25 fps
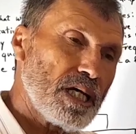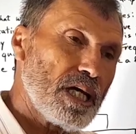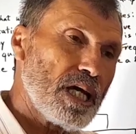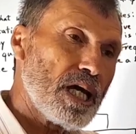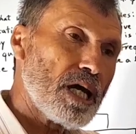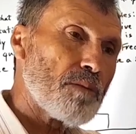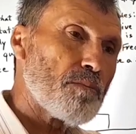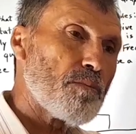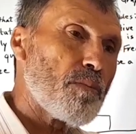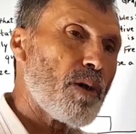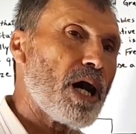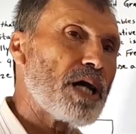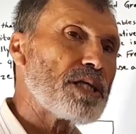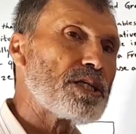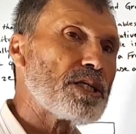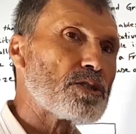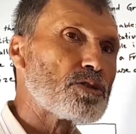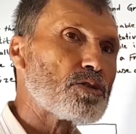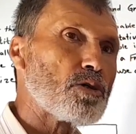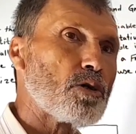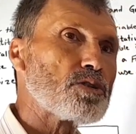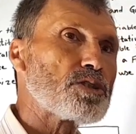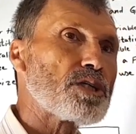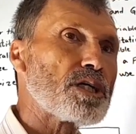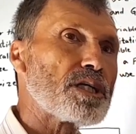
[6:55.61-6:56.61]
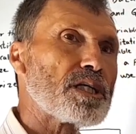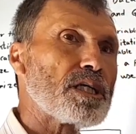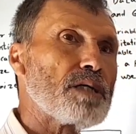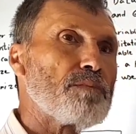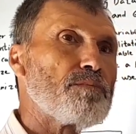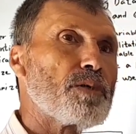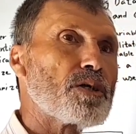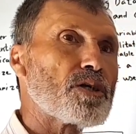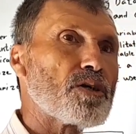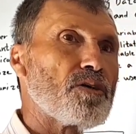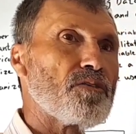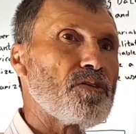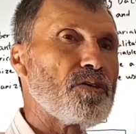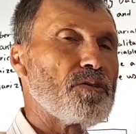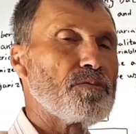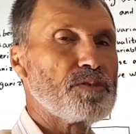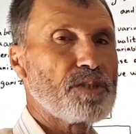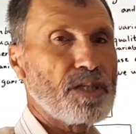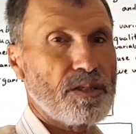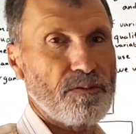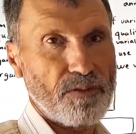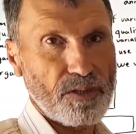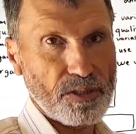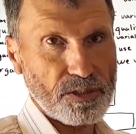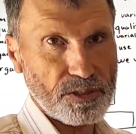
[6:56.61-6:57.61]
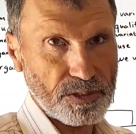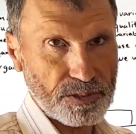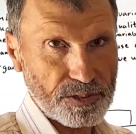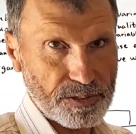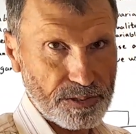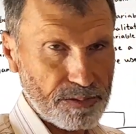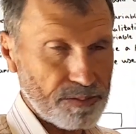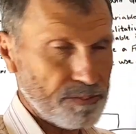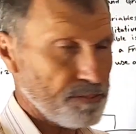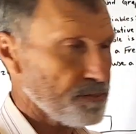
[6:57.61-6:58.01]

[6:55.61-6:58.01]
by the total number of observations.